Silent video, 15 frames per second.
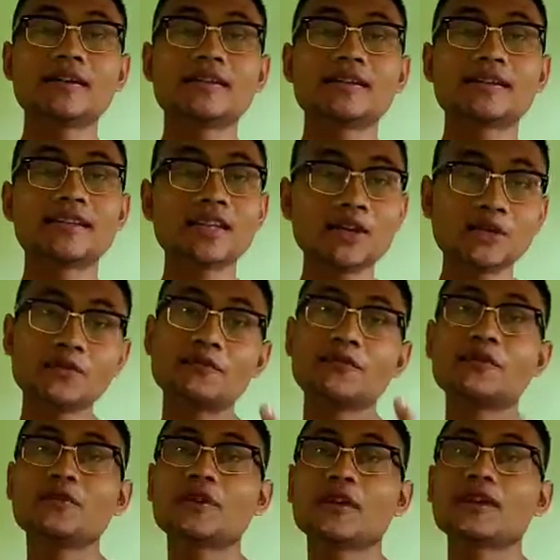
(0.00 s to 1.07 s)
See you
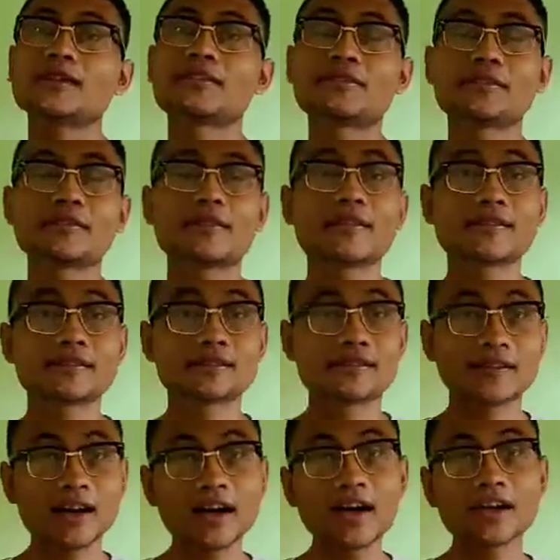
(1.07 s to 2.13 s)
for the next
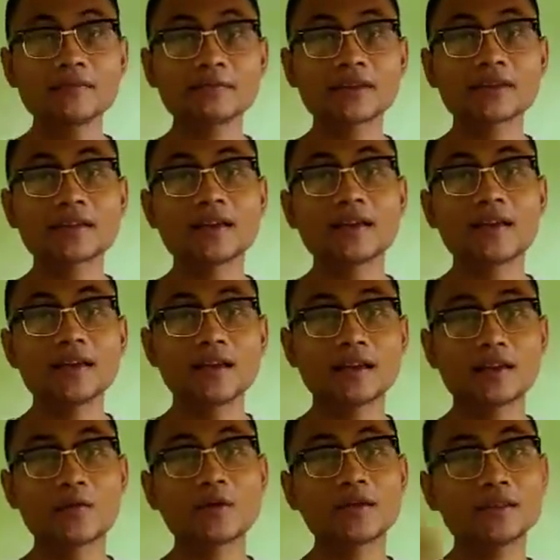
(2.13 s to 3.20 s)
times, and
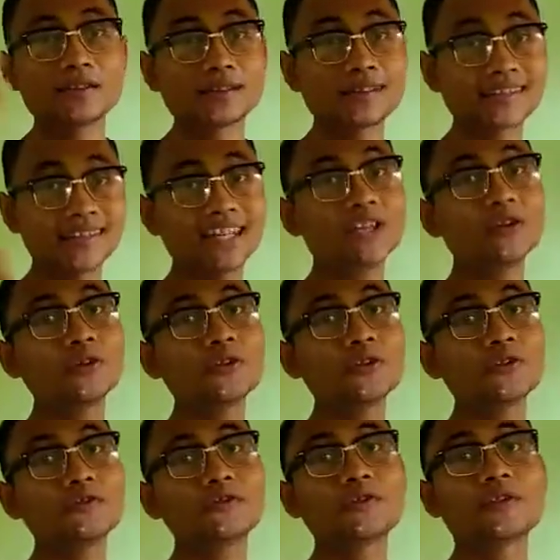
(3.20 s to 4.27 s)
I will see
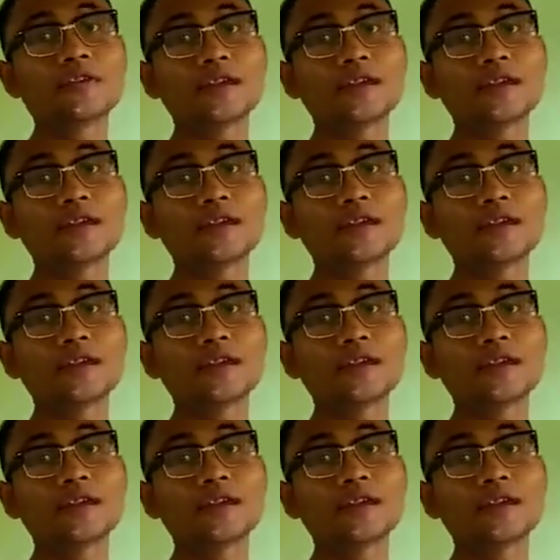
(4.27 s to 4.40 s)
you for the